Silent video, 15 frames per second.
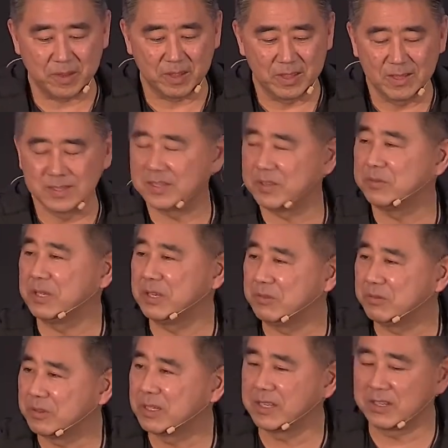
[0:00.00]
See, when you
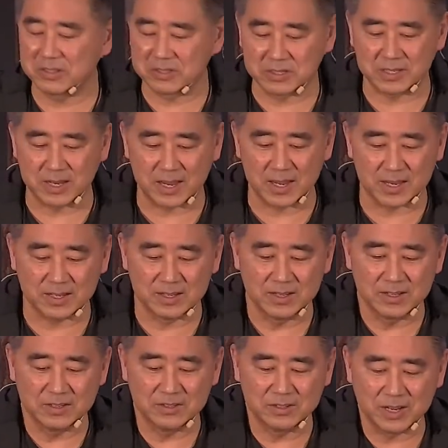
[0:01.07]
really understand
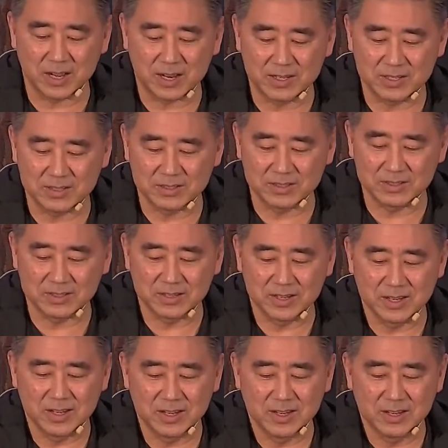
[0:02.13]
who God is,
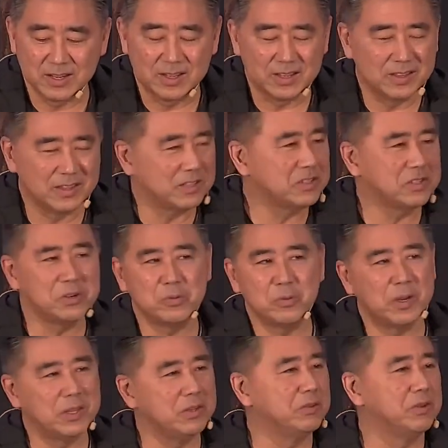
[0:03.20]
there's no
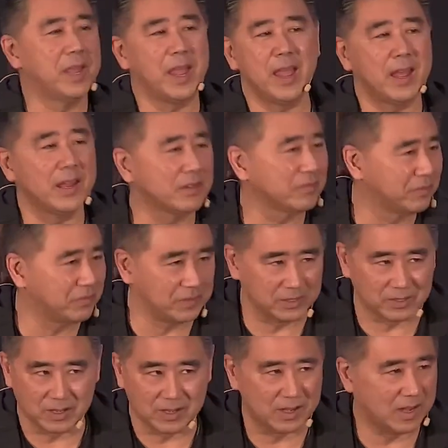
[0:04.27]
way you can't
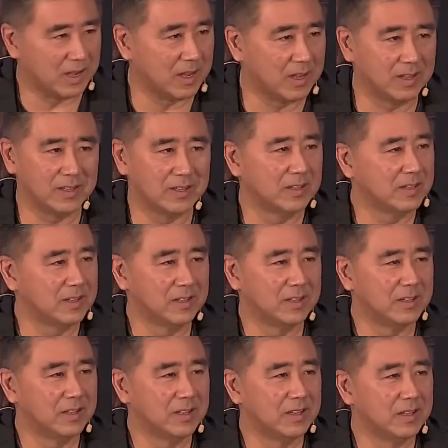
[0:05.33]
feel awe.
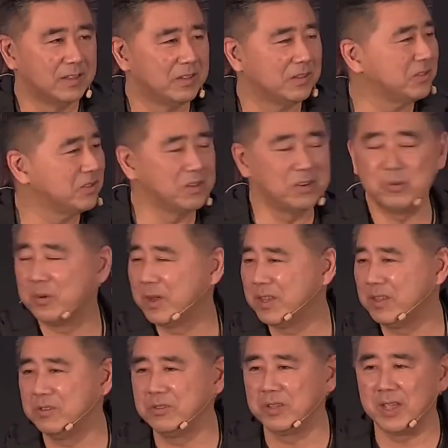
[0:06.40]
There's no way
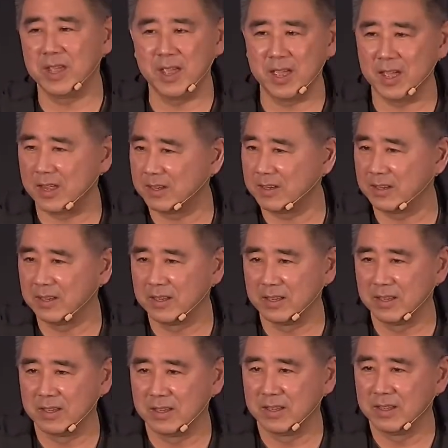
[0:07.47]
you can't
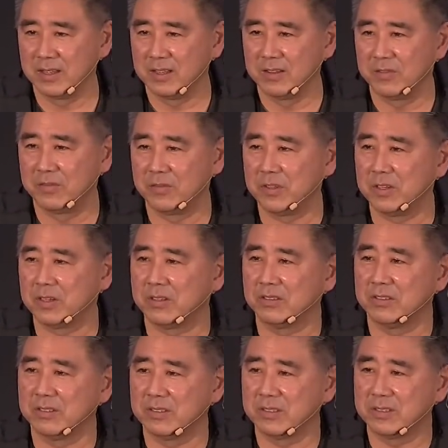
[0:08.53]
feel
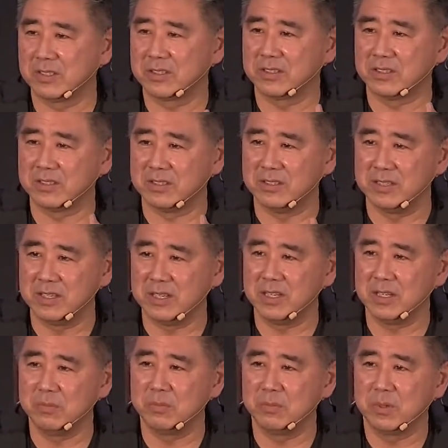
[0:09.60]
just this
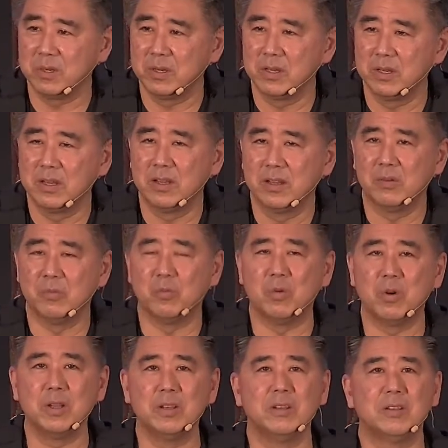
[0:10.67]
deep
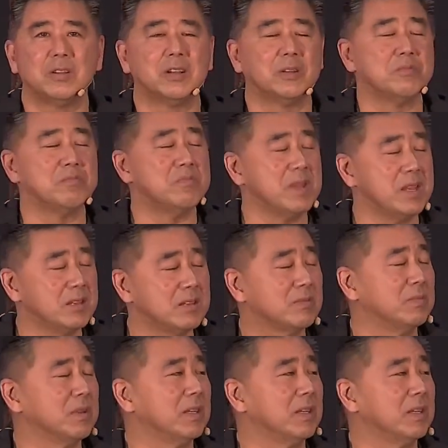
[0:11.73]
wonder and amazement.